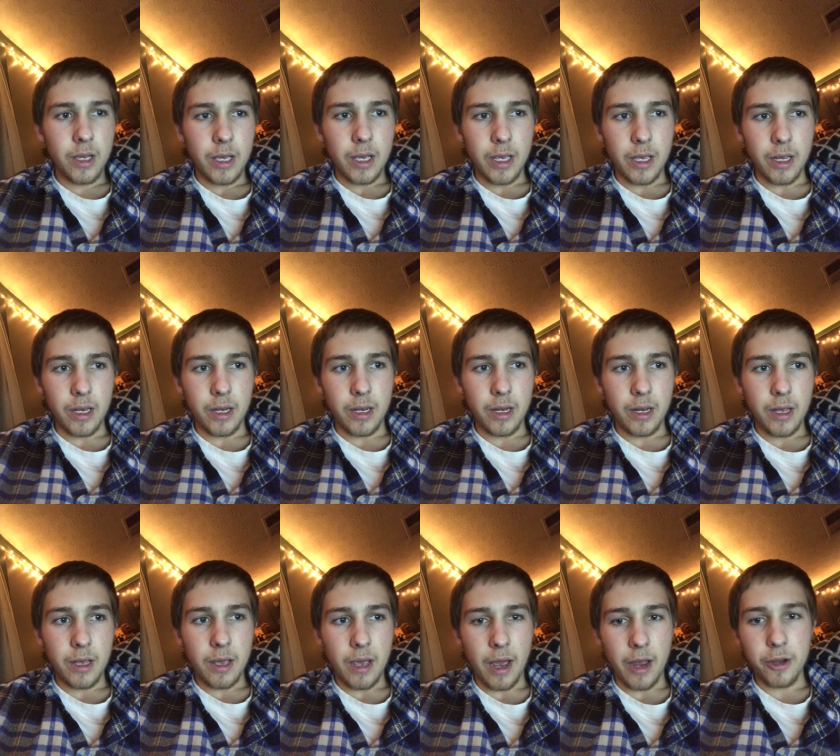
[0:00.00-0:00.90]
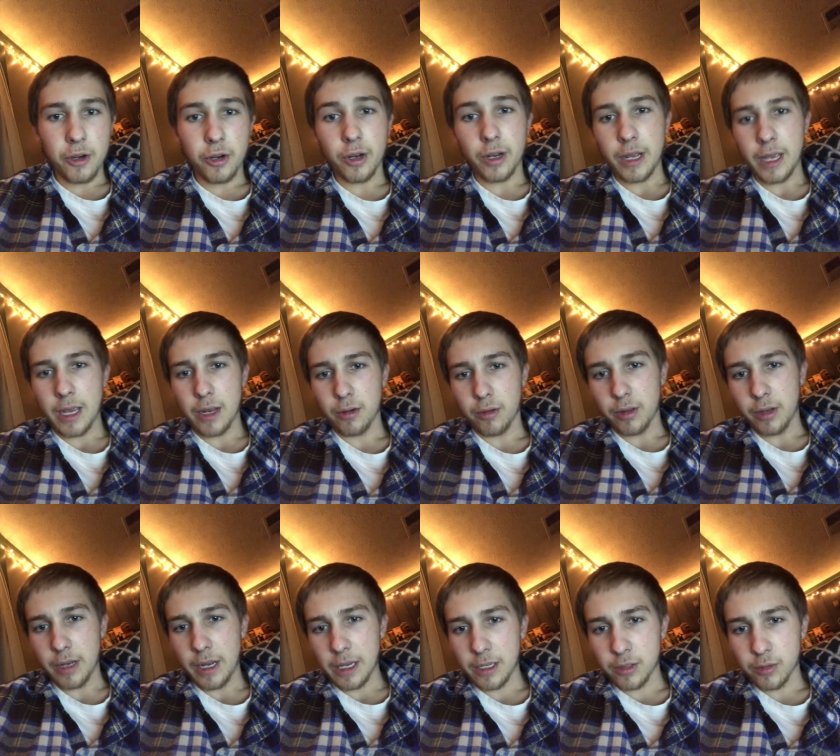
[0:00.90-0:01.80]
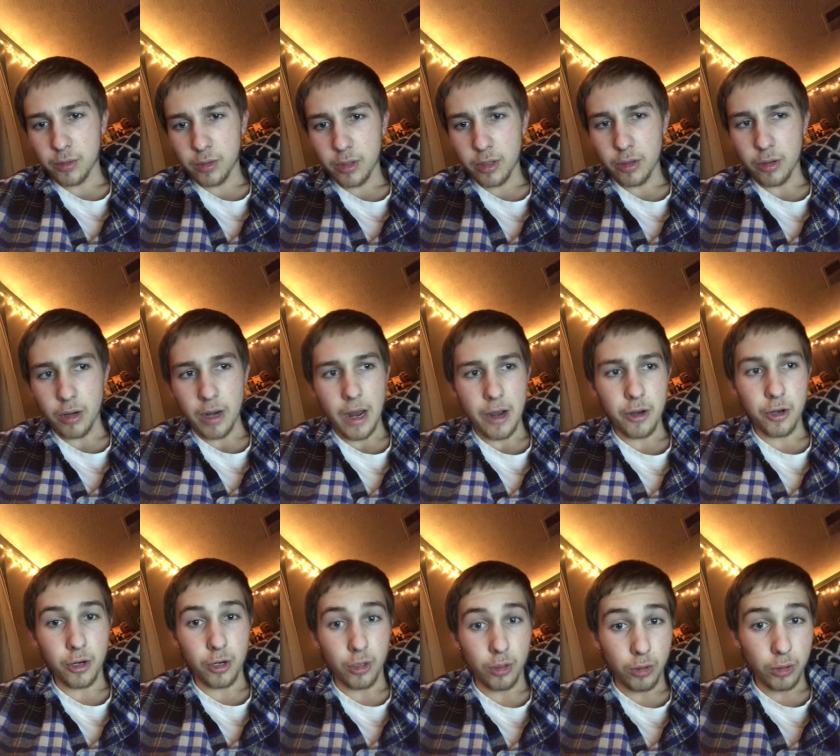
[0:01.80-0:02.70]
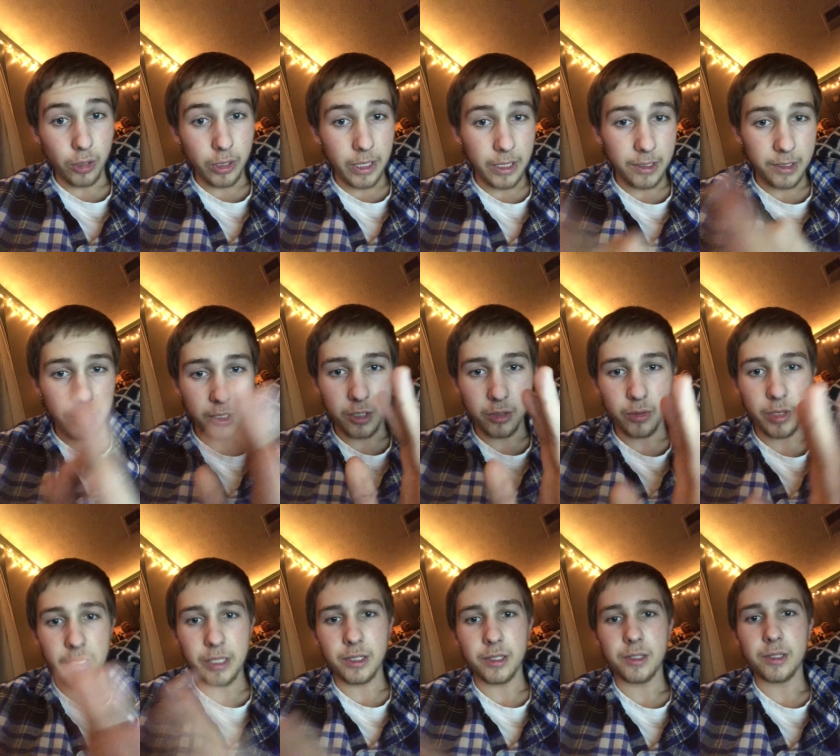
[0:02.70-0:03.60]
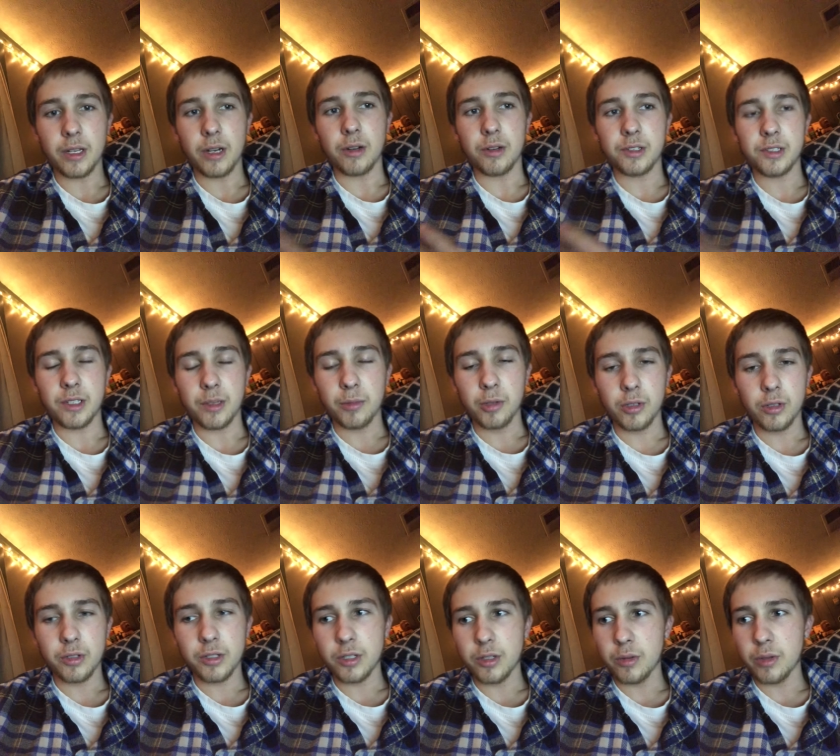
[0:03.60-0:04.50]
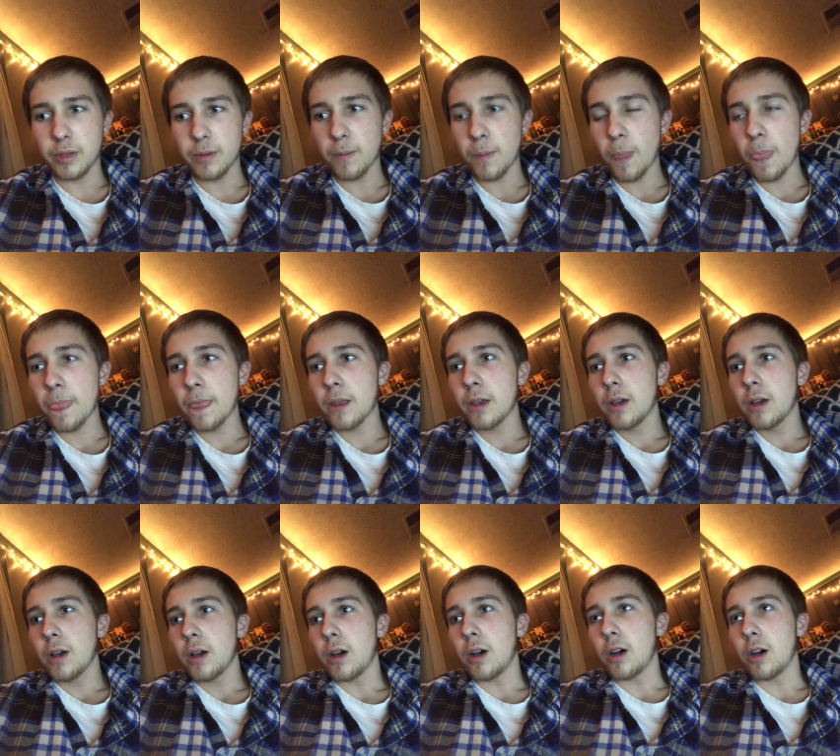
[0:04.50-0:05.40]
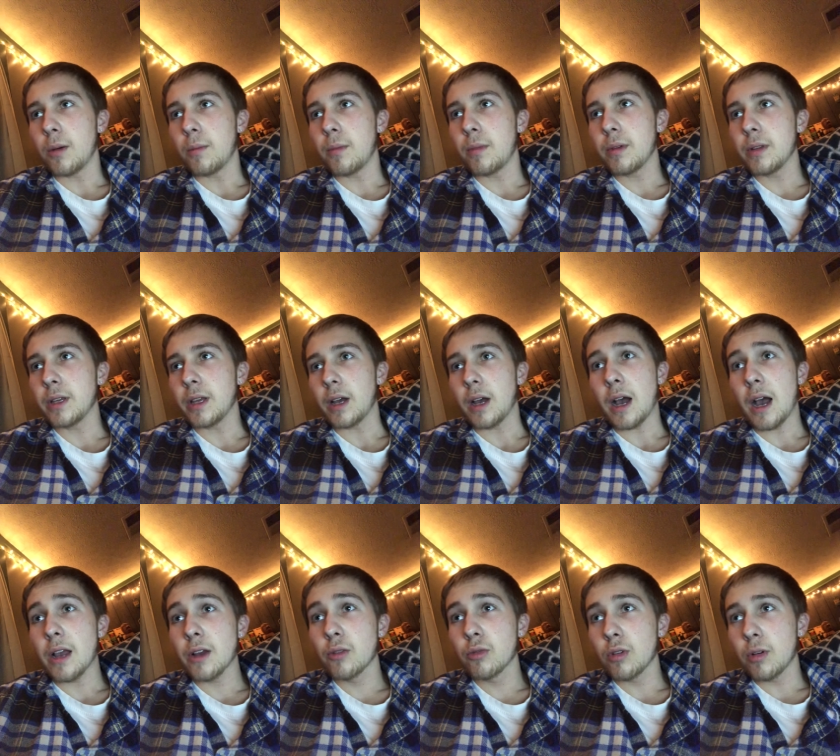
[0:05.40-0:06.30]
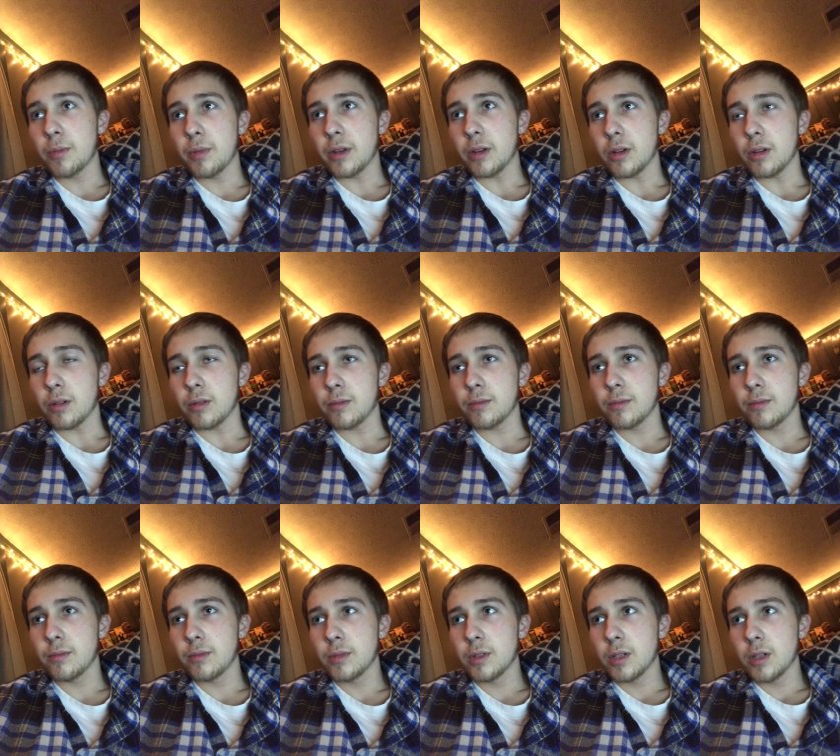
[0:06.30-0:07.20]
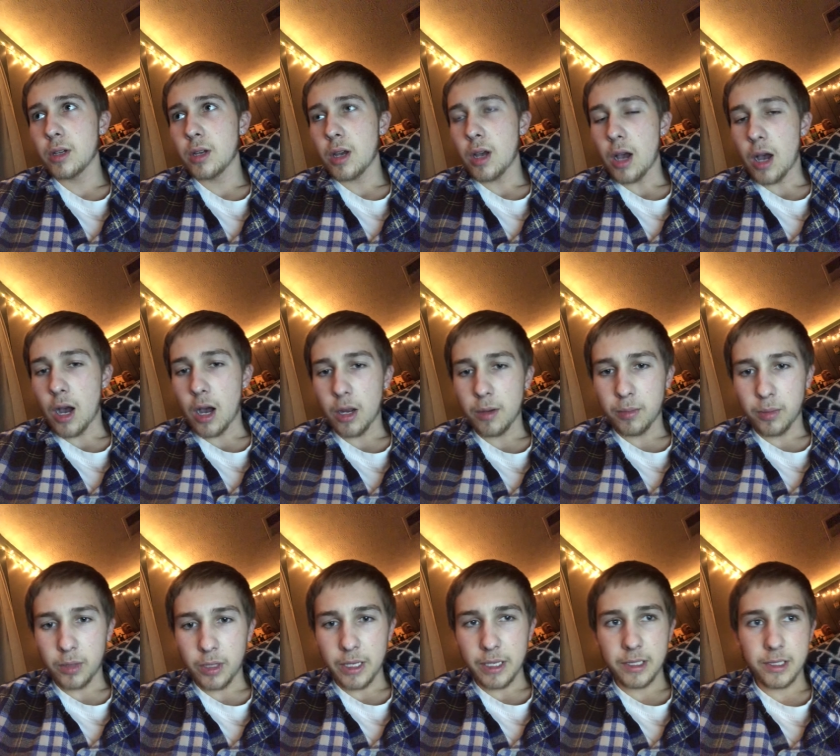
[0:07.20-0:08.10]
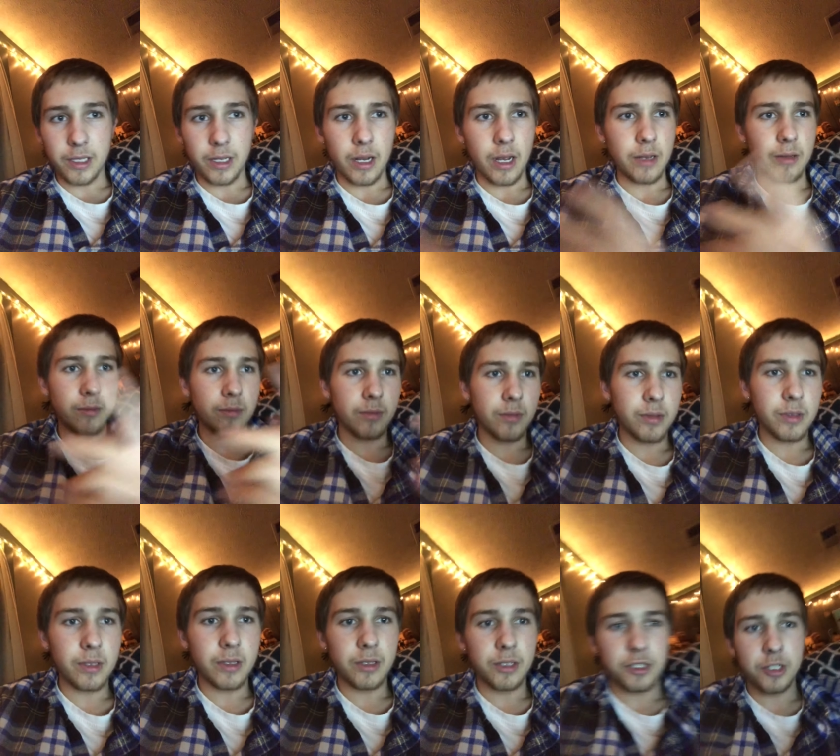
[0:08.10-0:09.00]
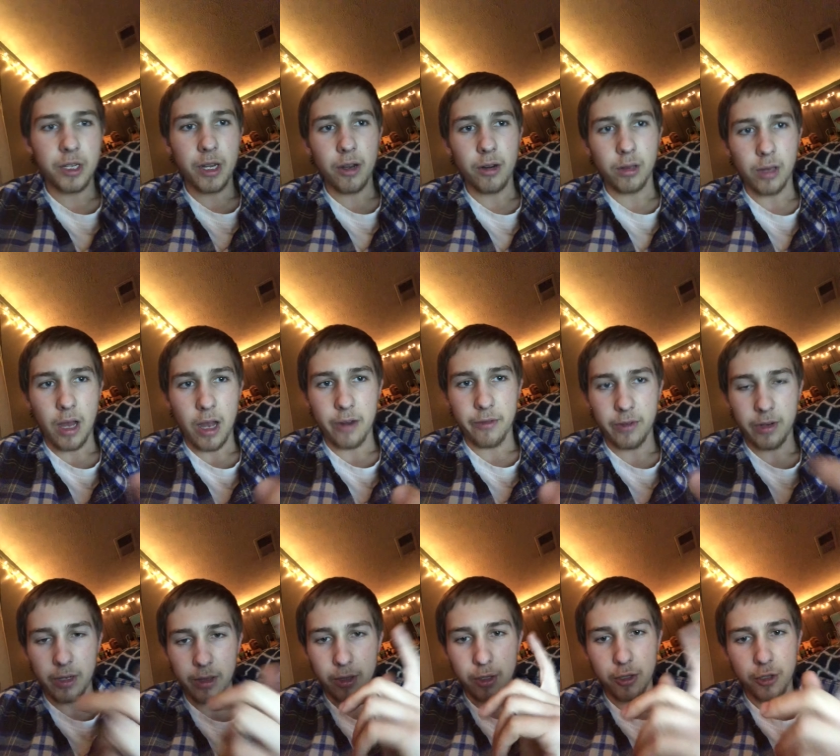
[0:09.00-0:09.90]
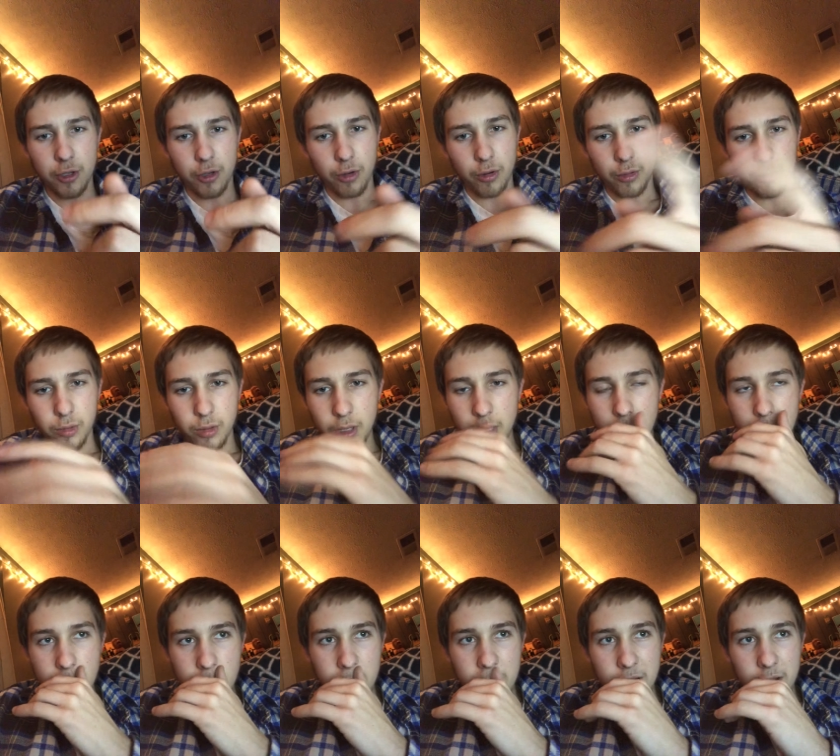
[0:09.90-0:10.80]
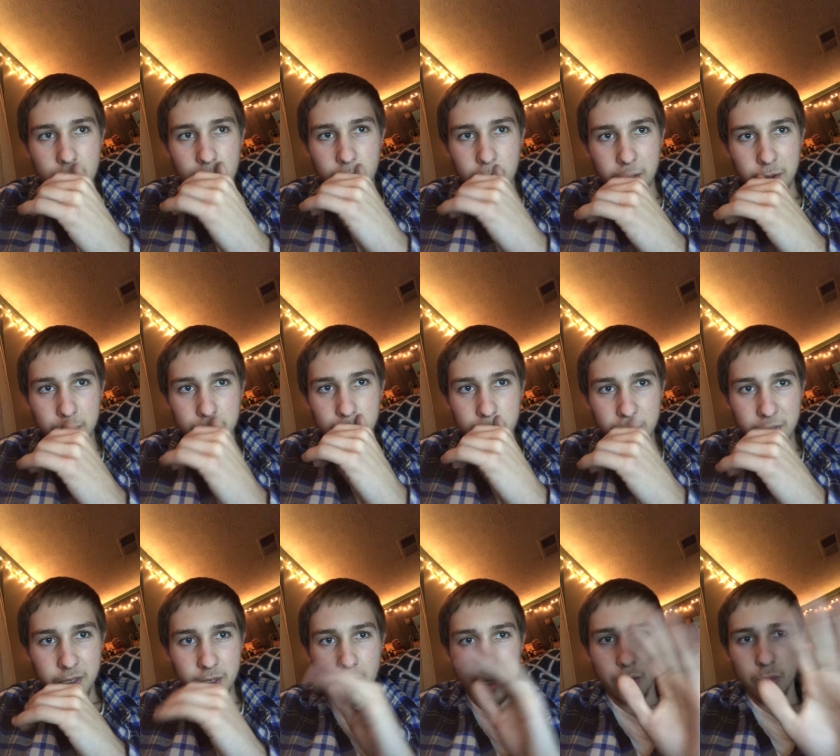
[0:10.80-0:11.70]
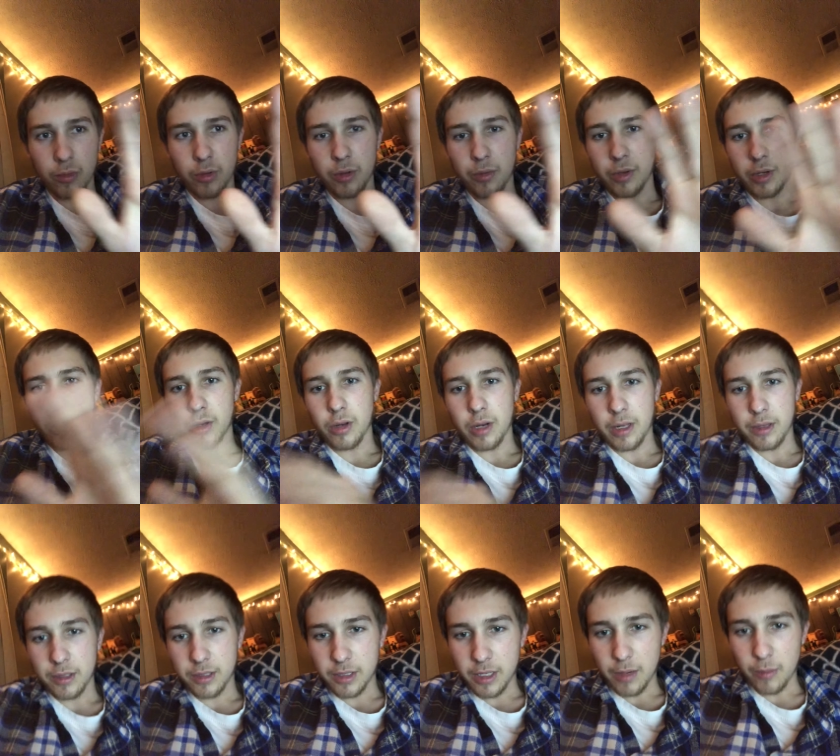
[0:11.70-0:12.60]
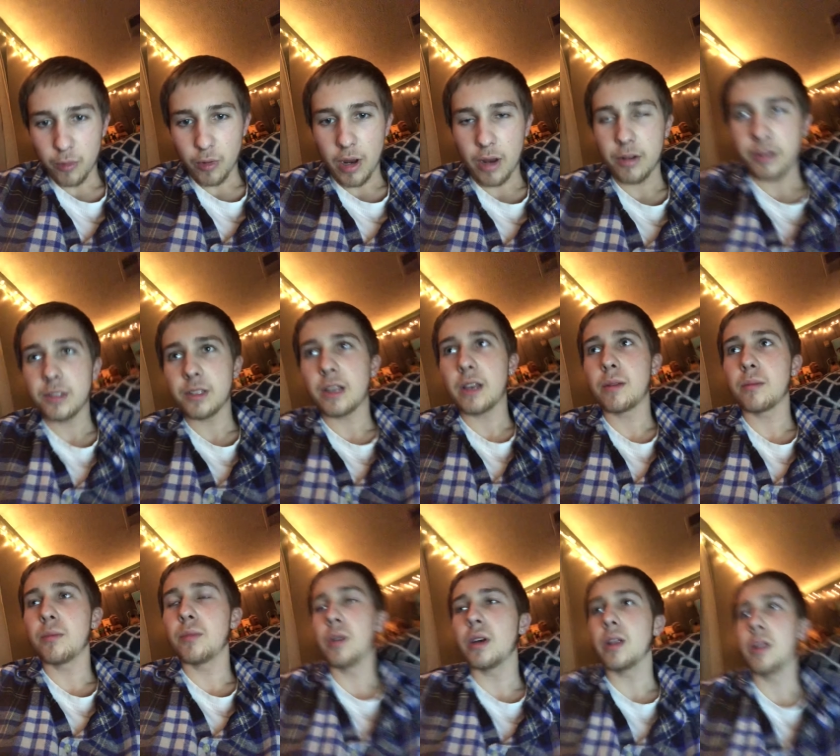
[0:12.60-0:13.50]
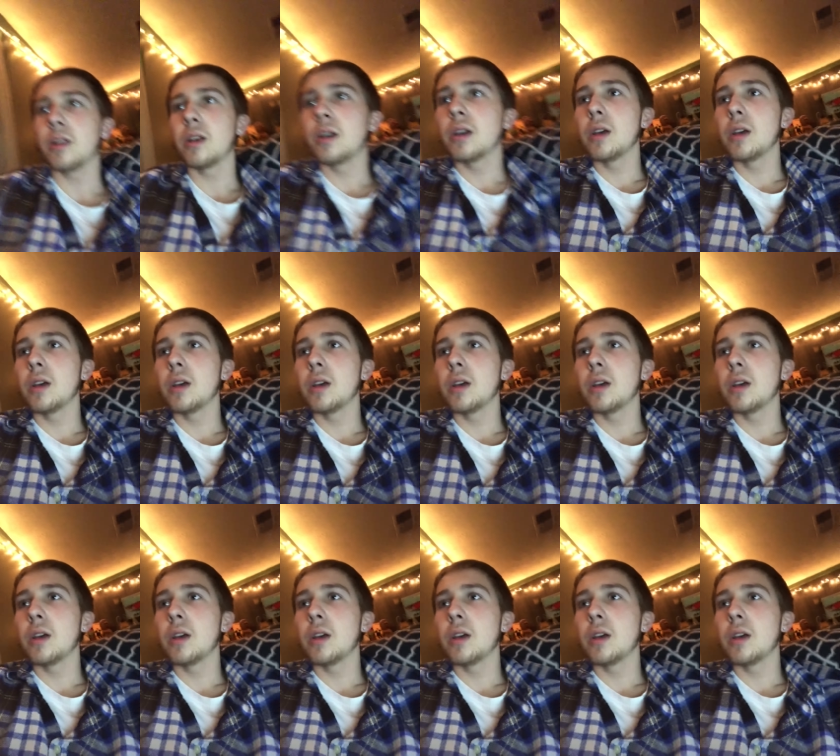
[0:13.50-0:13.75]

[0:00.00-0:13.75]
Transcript: in how you're going to handle the next one or how you're going to look at situations that are similar to it. Yeah, I grew up in a odd place, and I shared a lot of it in the journal. And I don't really want to go down the same route as that, but